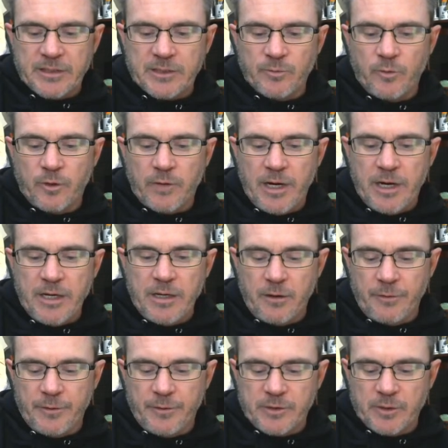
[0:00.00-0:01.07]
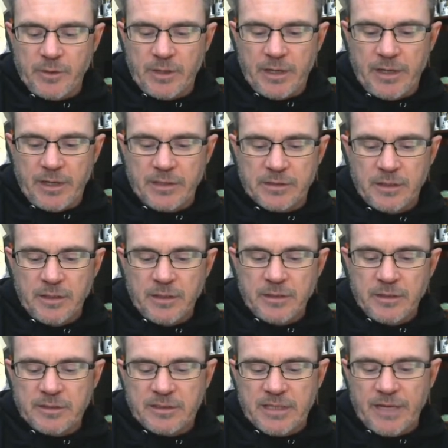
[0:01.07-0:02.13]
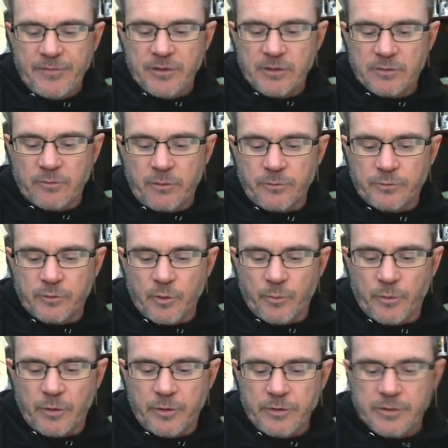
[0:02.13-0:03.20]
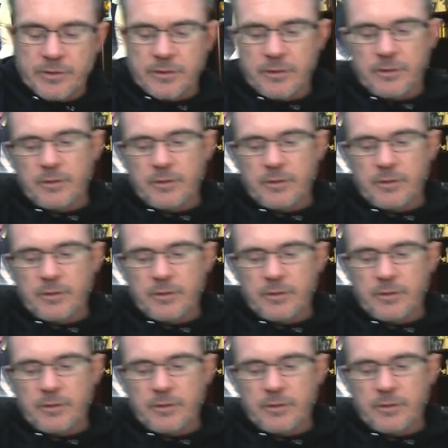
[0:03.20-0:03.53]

some more right here. This will be nice. Seven stormtroopers.